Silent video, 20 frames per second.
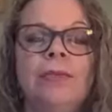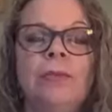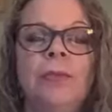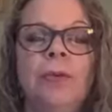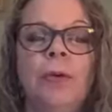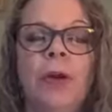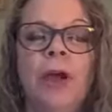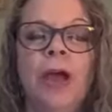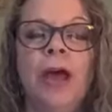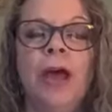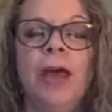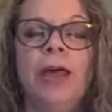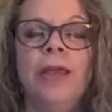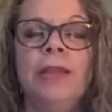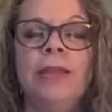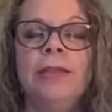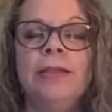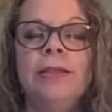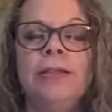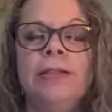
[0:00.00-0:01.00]
The
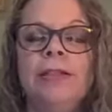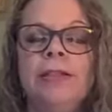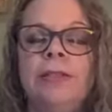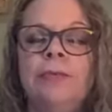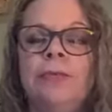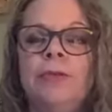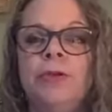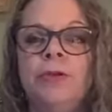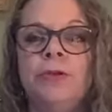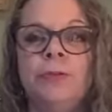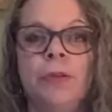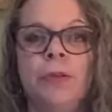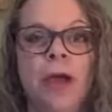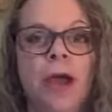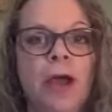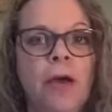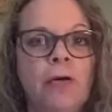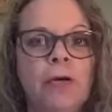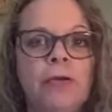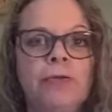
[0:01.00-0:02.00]
breath is the most
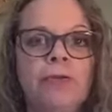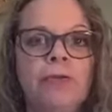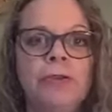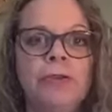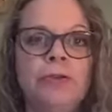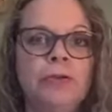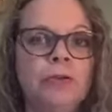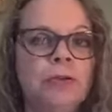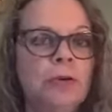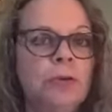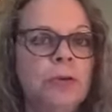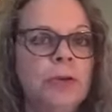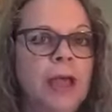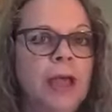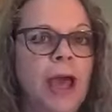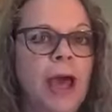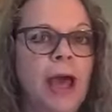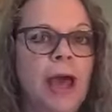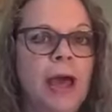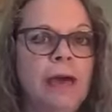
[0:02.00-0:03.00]
powerful tool we
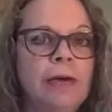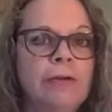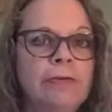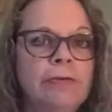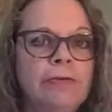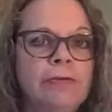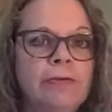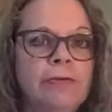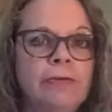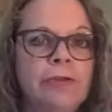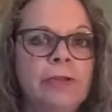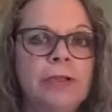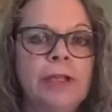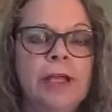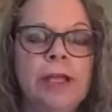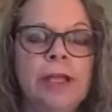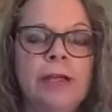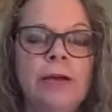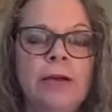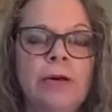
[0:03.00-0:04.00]
have for
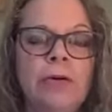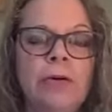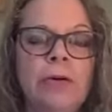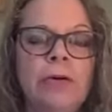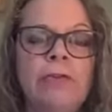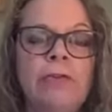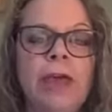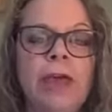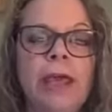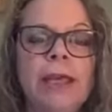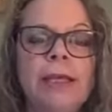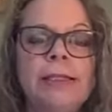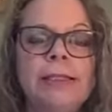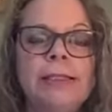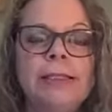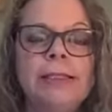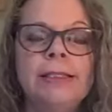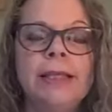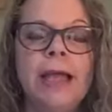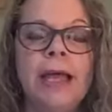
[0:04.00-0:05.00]
letting go of
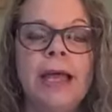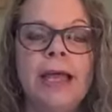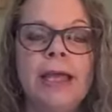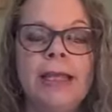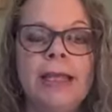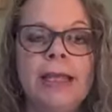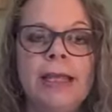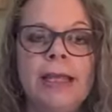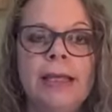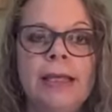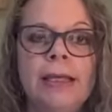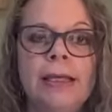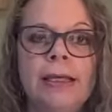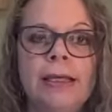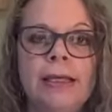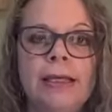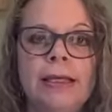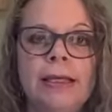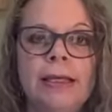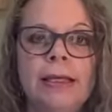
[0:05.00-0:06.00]
anxiety
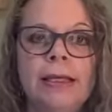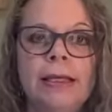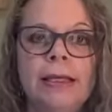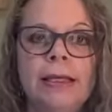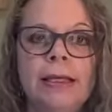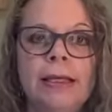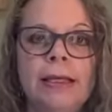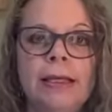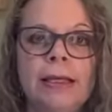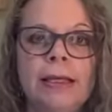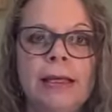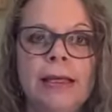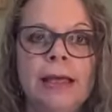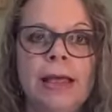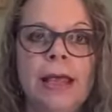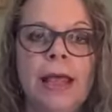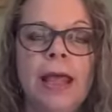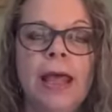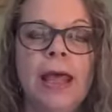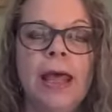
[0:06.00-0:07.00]

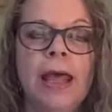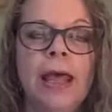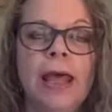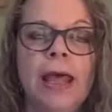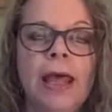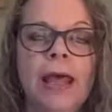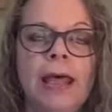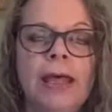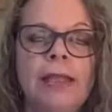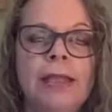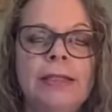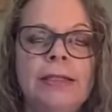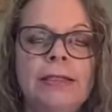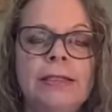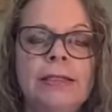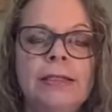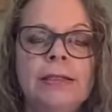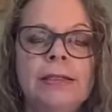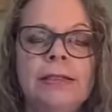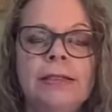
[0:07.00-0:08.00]
and
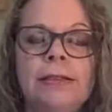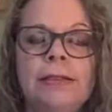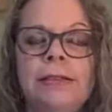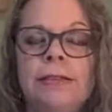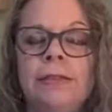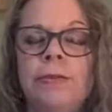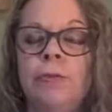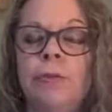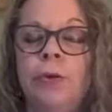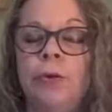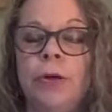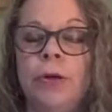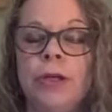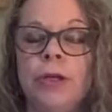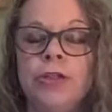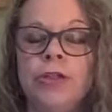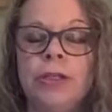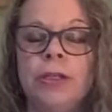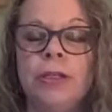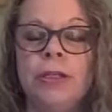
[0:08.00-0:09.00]

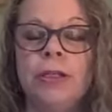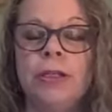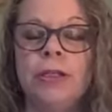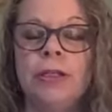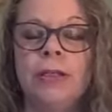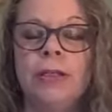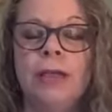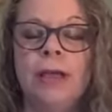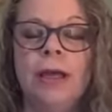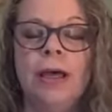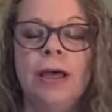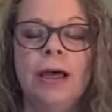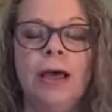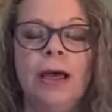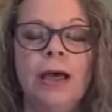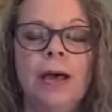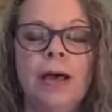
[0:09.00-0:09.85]
depression,